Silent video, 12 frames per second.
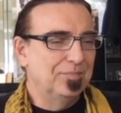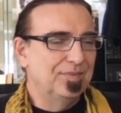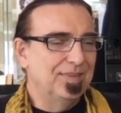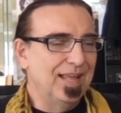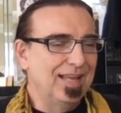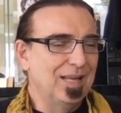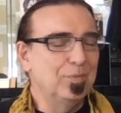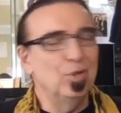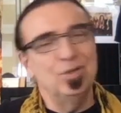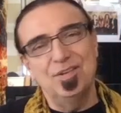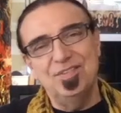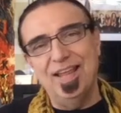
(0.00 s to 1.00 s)
Then I'm going
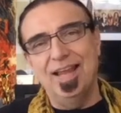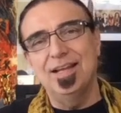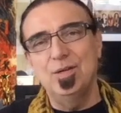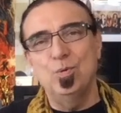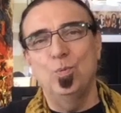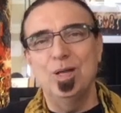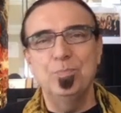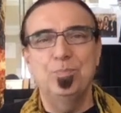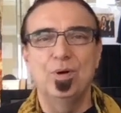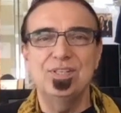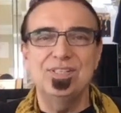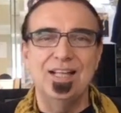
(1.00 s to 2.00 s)
to thank one
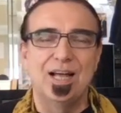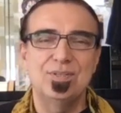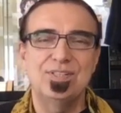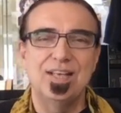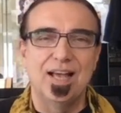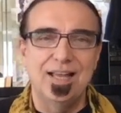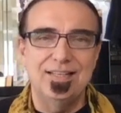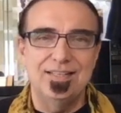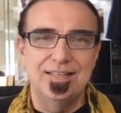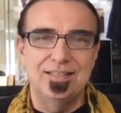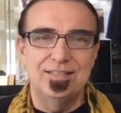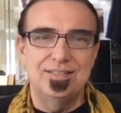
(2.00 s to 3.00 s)
person outside,
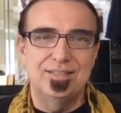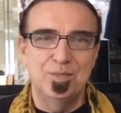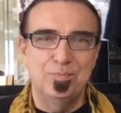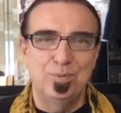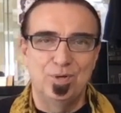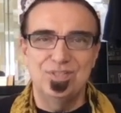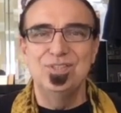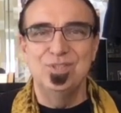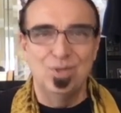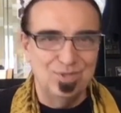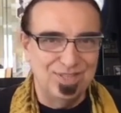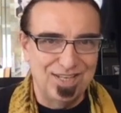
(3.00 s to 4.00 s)
and the person
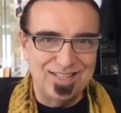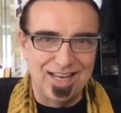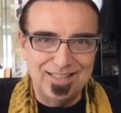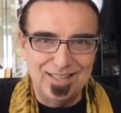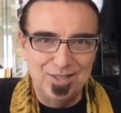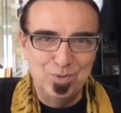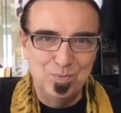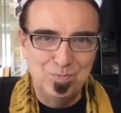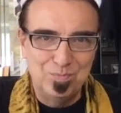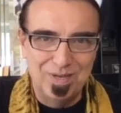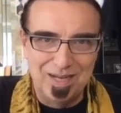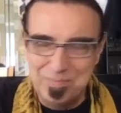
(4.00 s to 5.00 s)
knows exactly
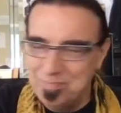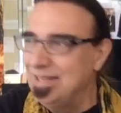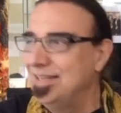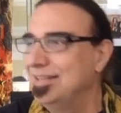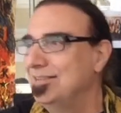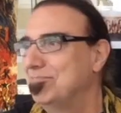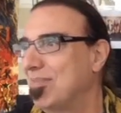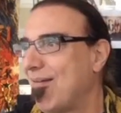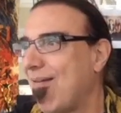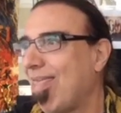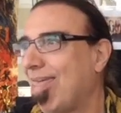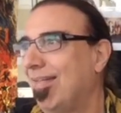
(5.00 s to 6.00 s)
whom I mean.
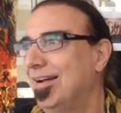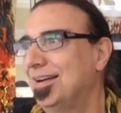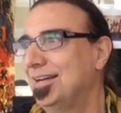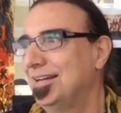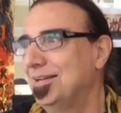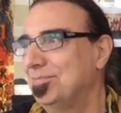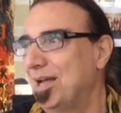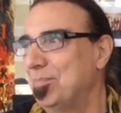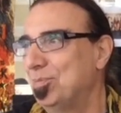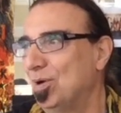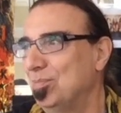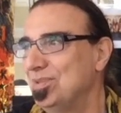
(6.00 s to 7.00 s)
I
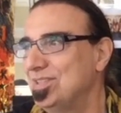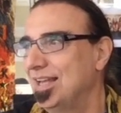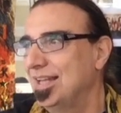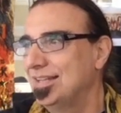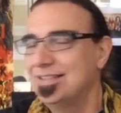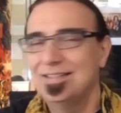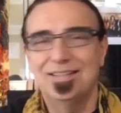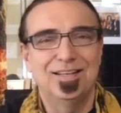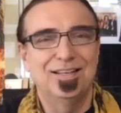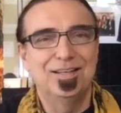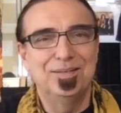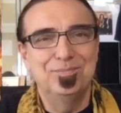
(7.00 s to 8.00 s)
promise that.
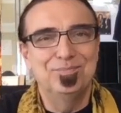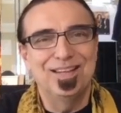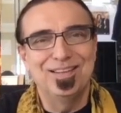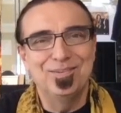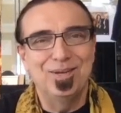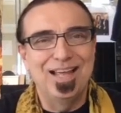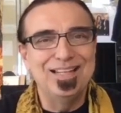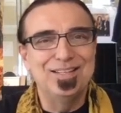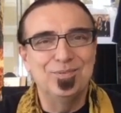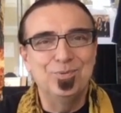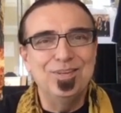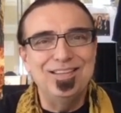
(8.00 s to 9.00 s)
And
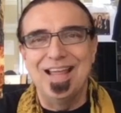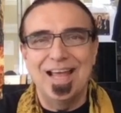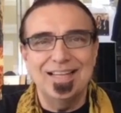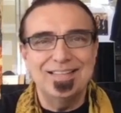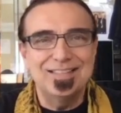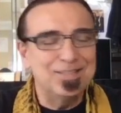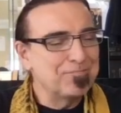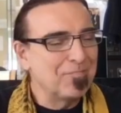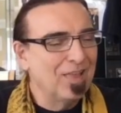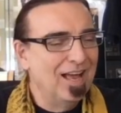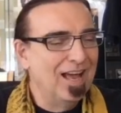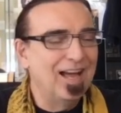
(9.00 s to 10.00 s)
with that,
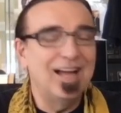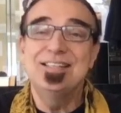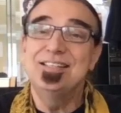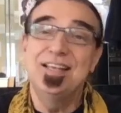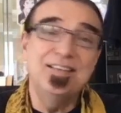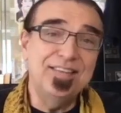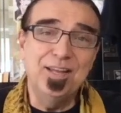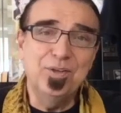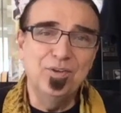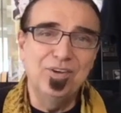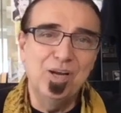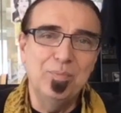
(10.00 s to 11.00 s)
I say thank you
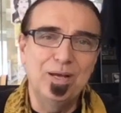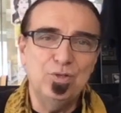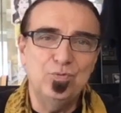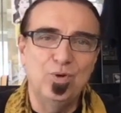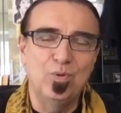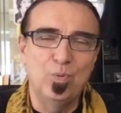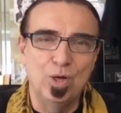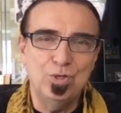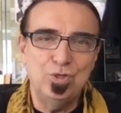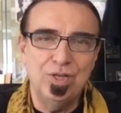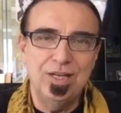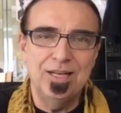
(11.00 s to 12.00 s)
very much for
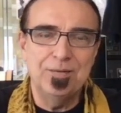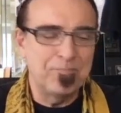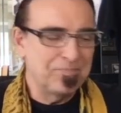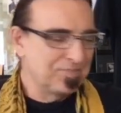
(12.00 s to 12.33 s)
watching